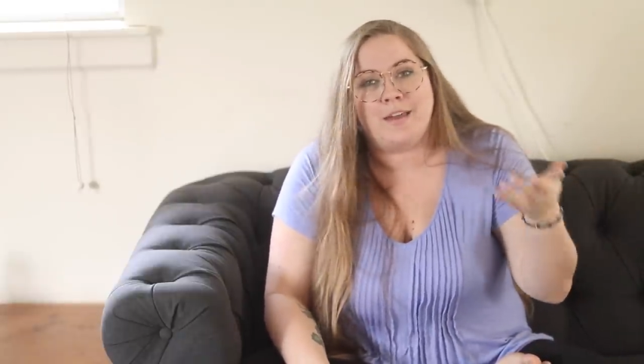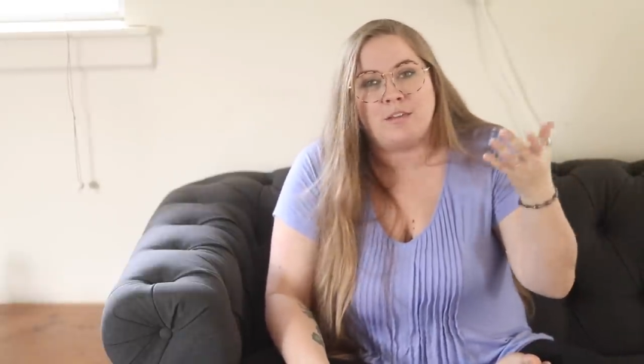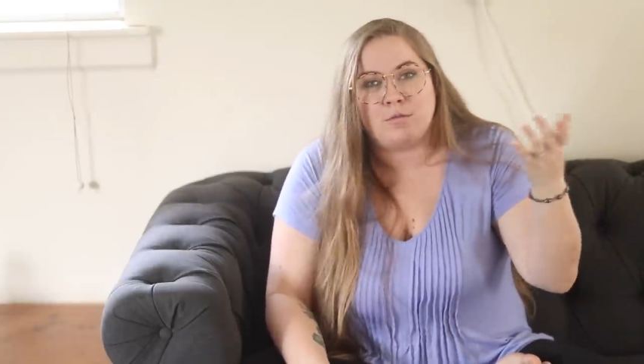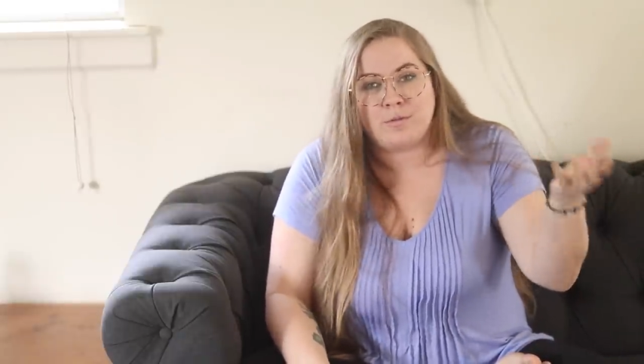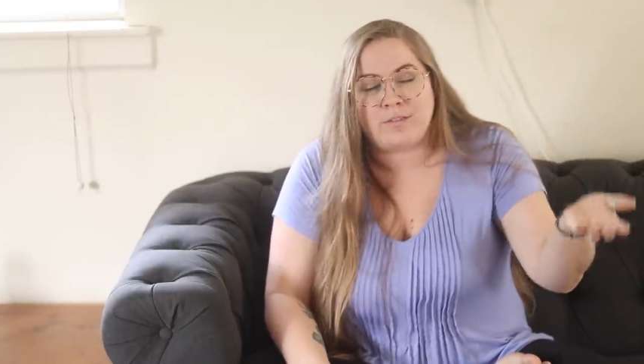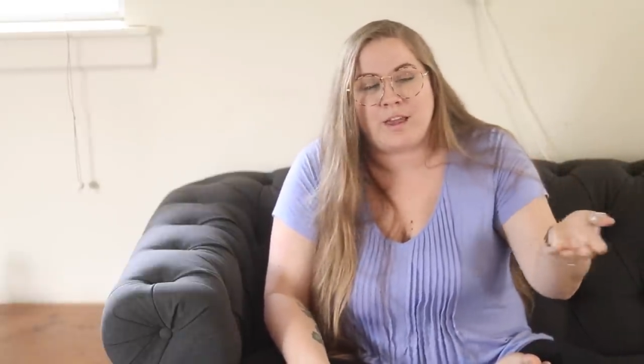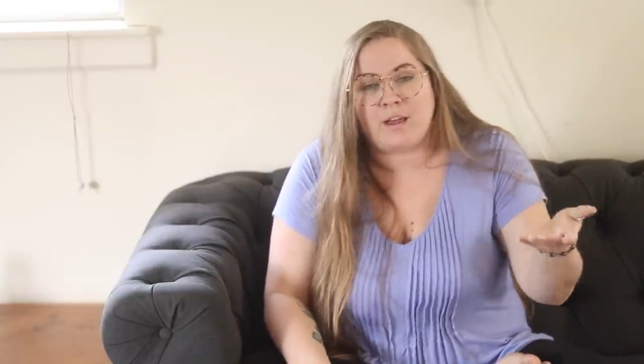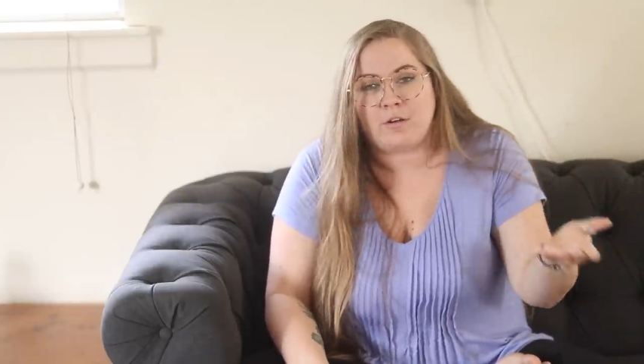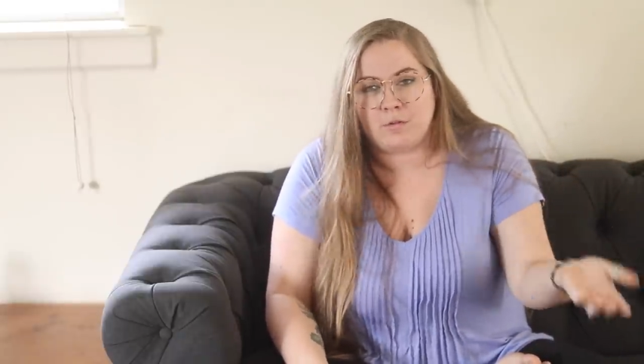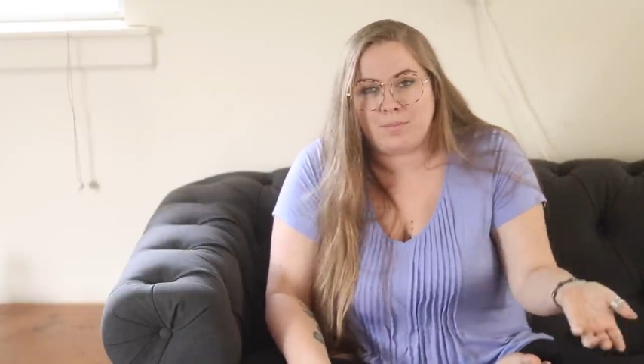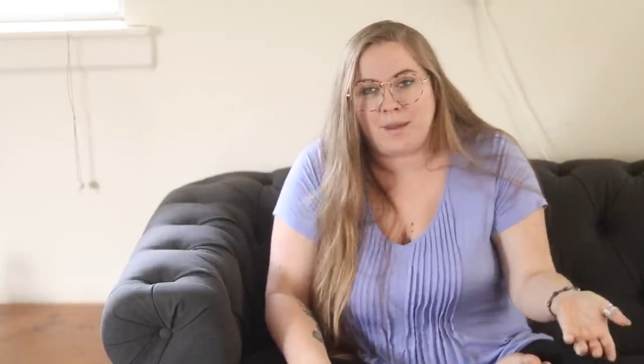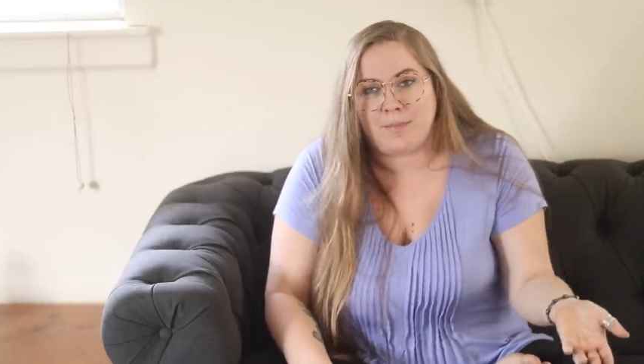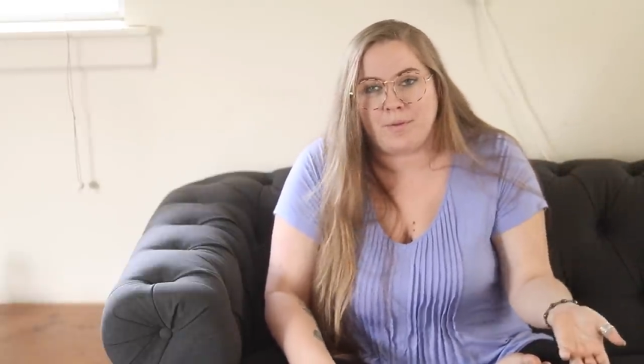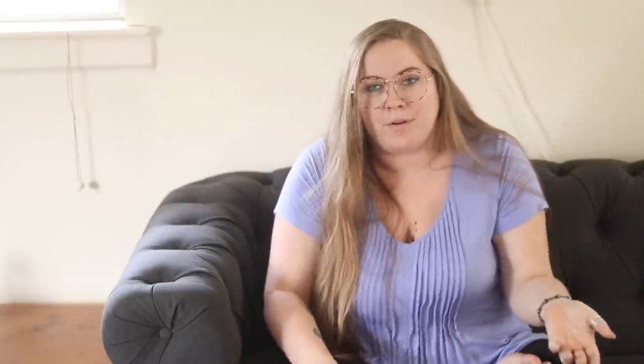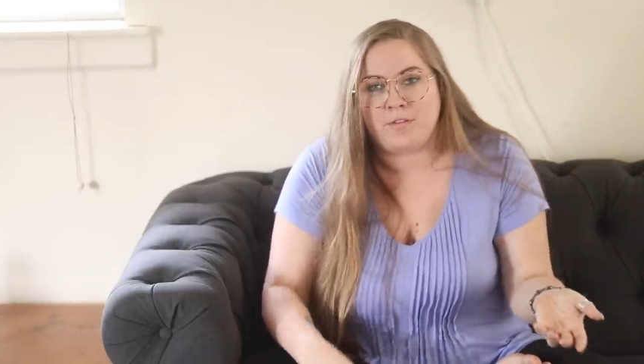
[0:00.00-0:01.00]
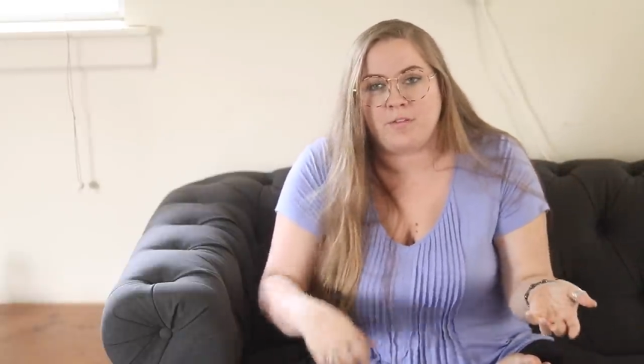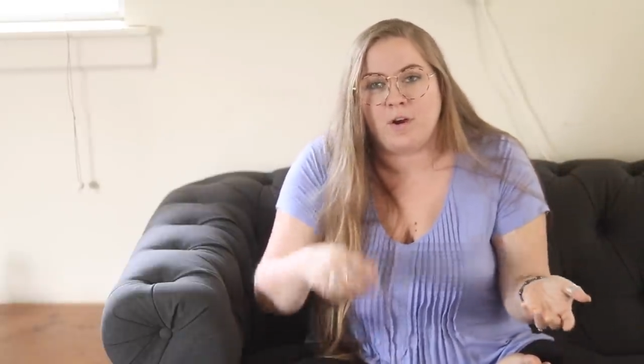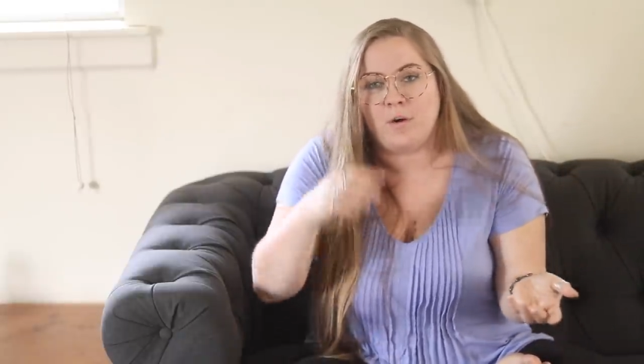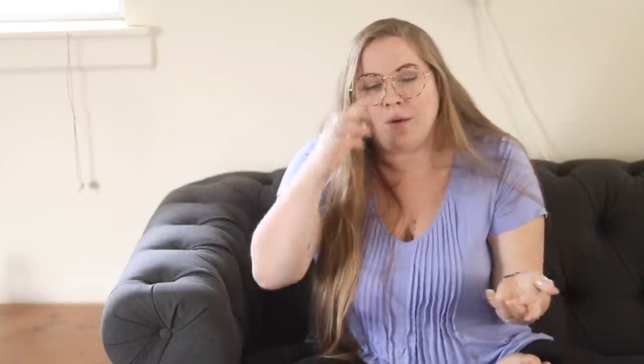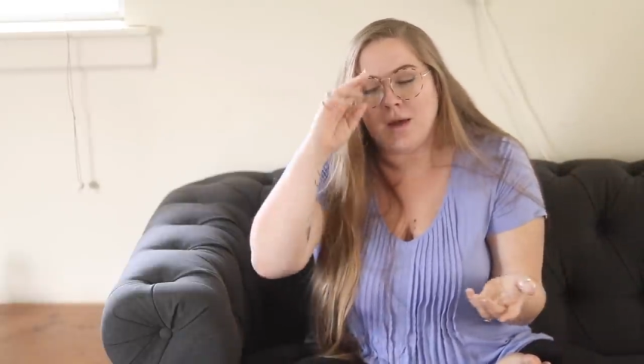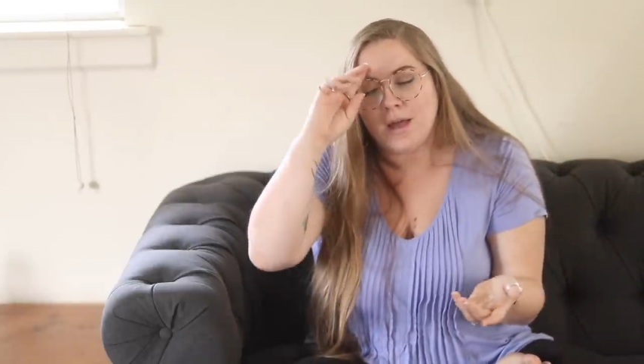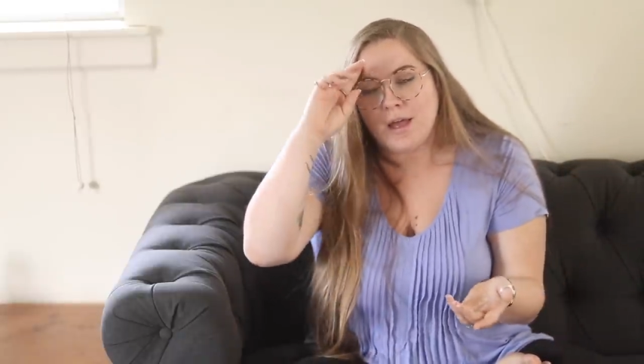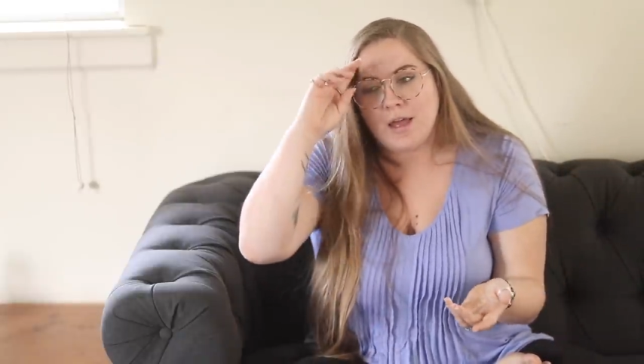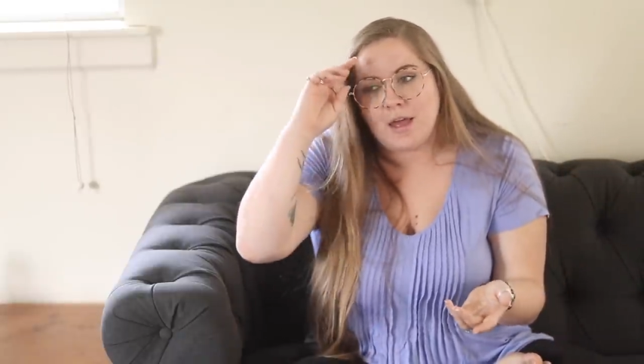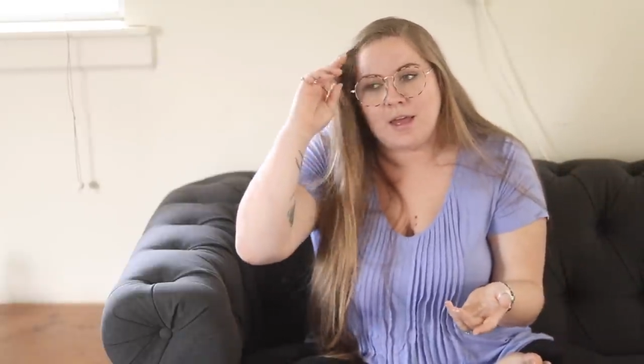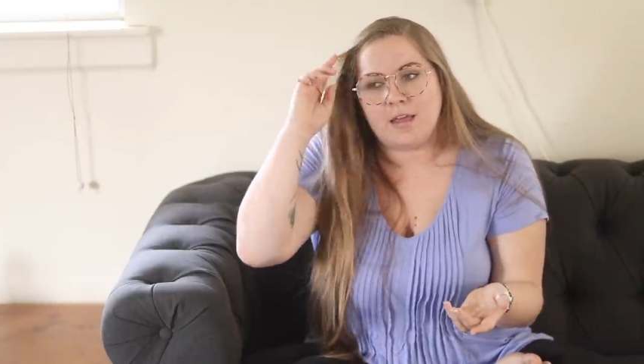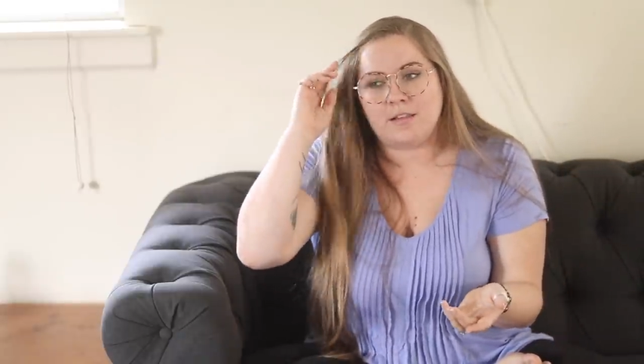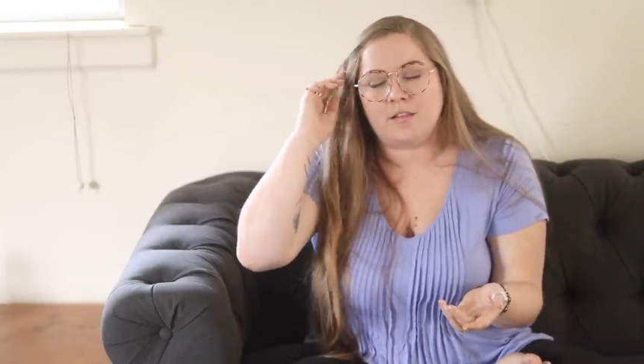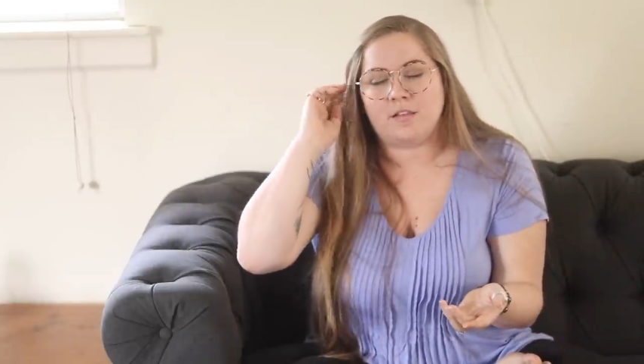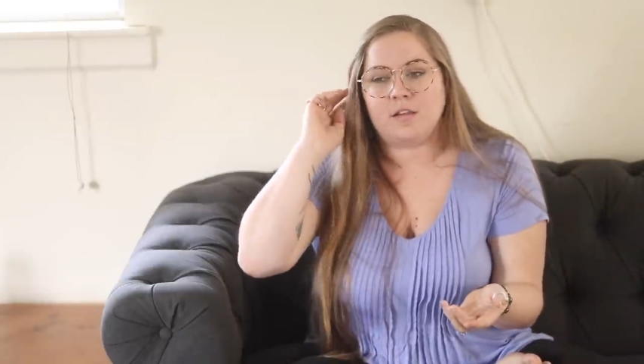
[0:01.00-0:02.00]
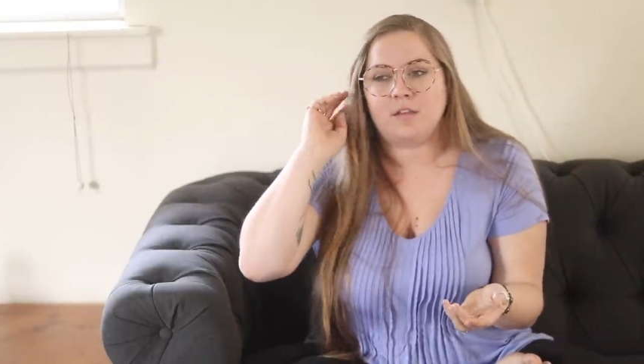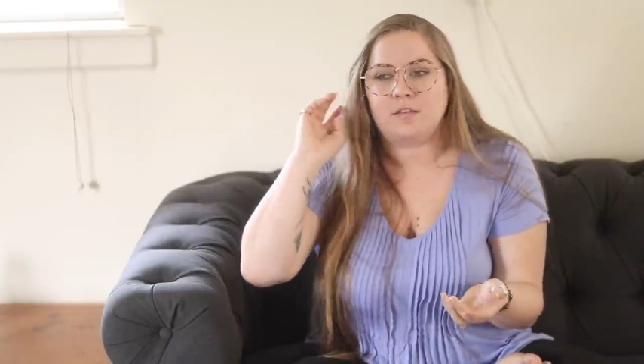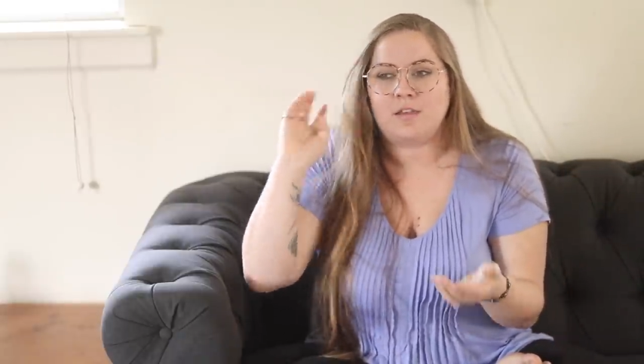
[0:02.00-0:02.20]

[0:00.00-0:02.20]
It's recycled paper. So it's